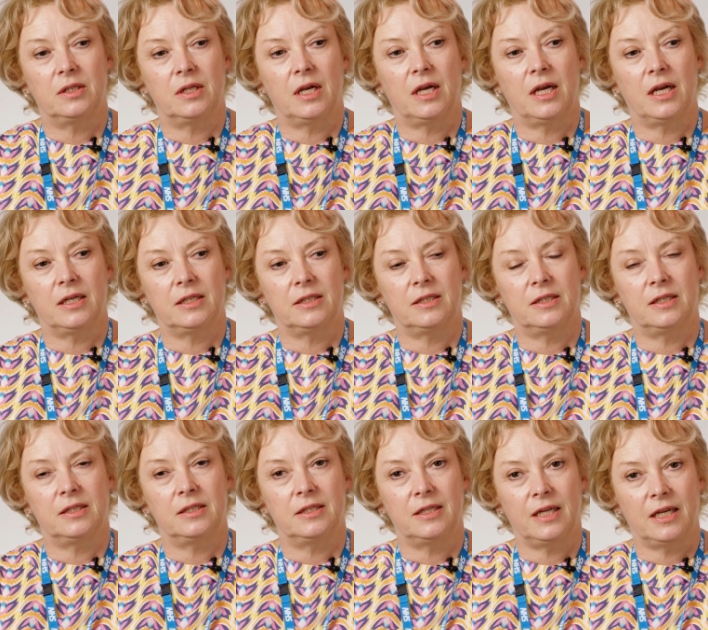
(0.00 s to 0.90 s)
that has
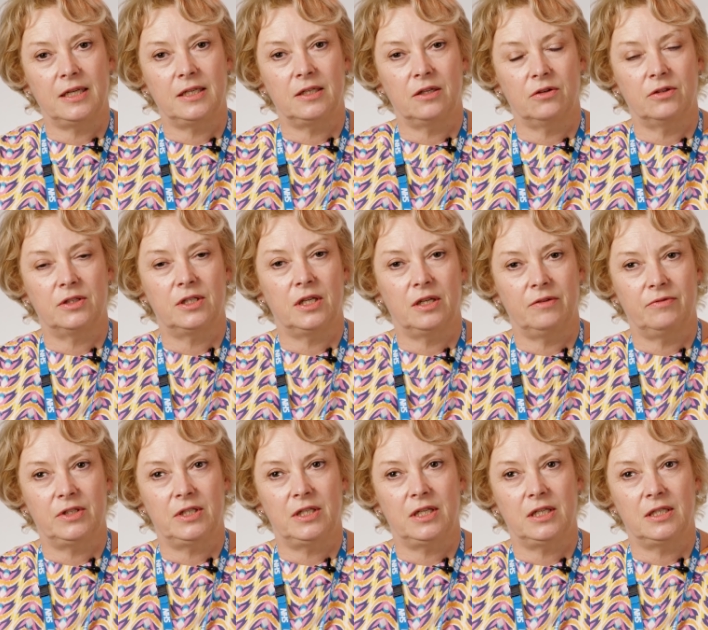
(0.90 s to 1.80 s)
sustained our
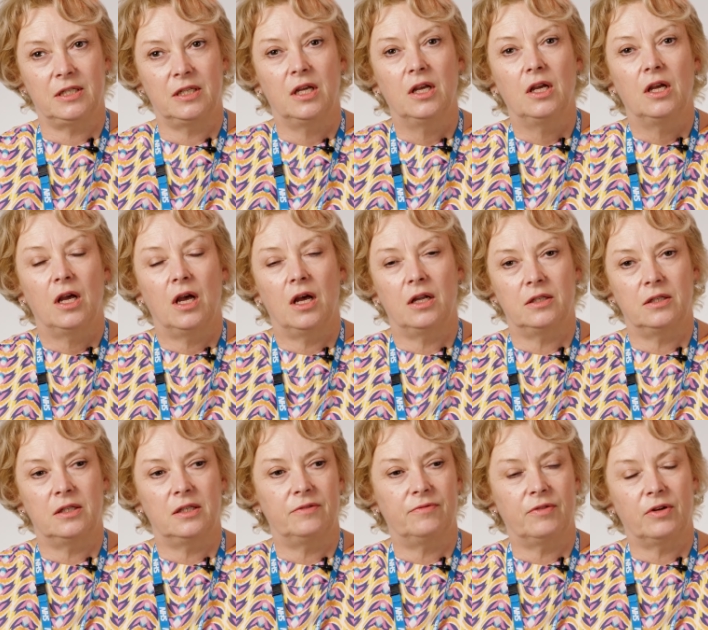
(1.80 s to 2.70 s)
services under
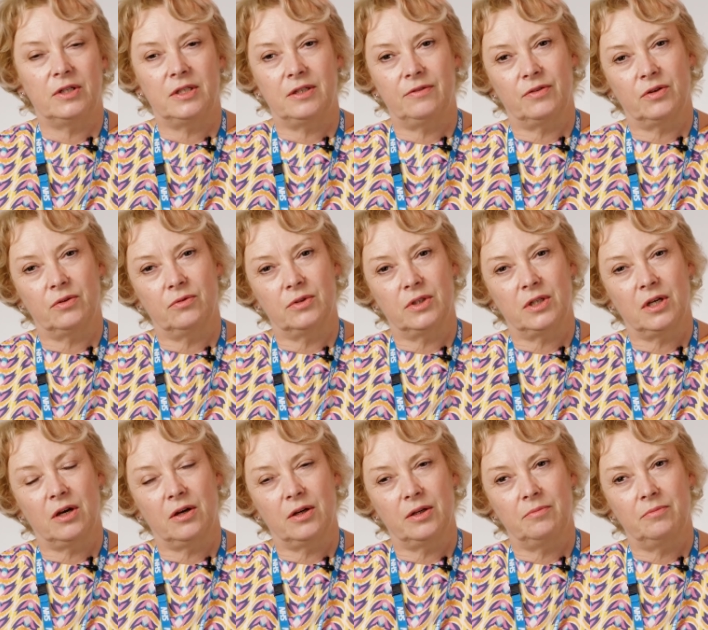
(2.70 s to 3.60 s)
this very difficult
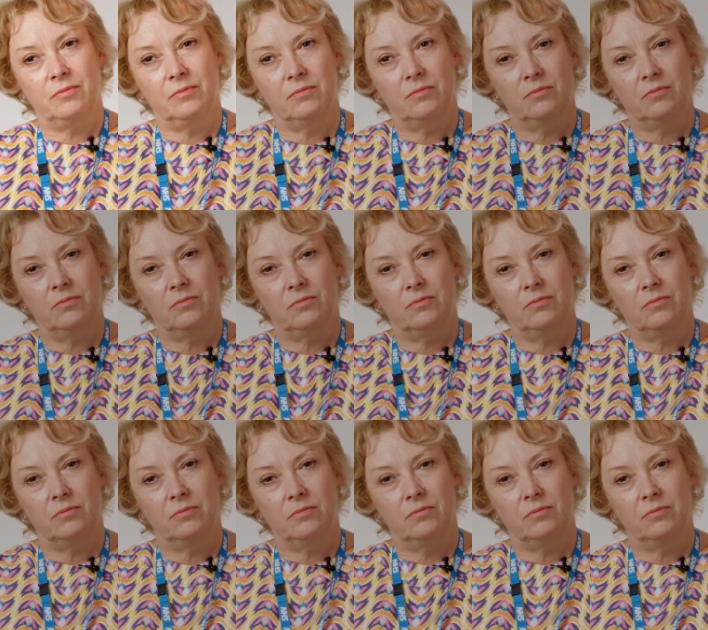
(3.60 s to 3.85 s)
time.